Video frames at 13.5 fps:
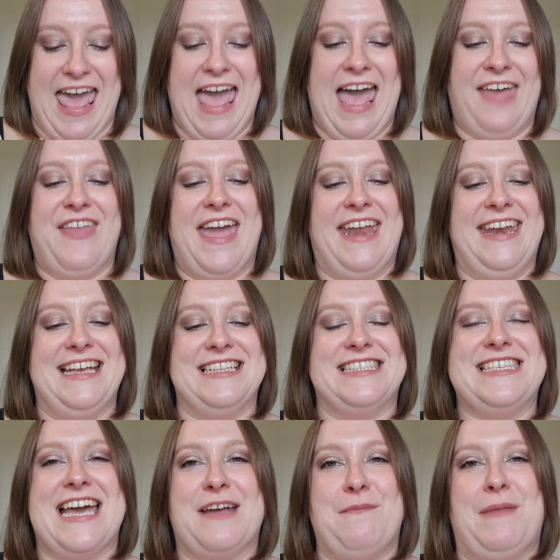And then in
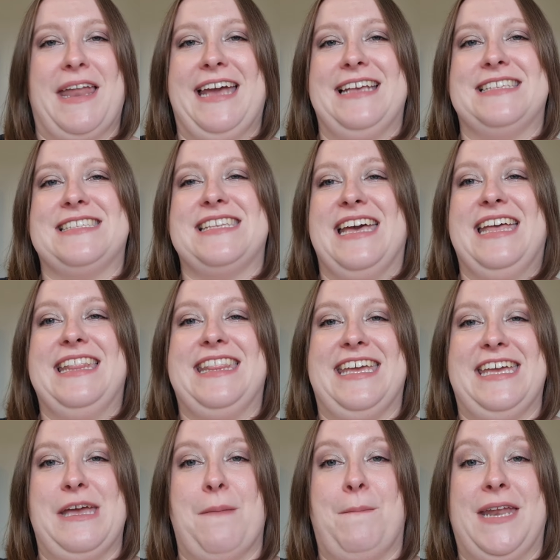2nd place,
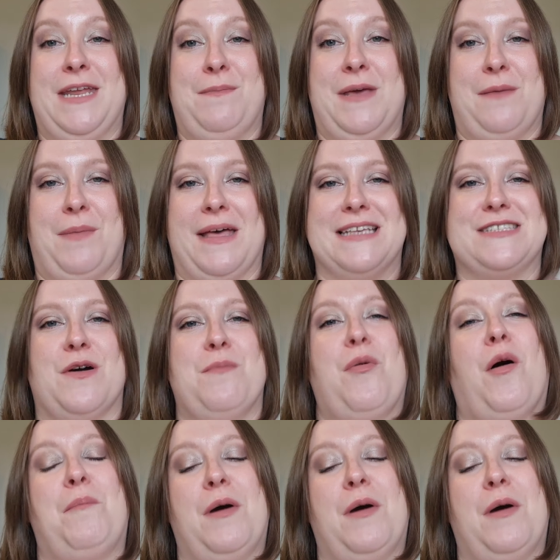the mini Biba. So I bought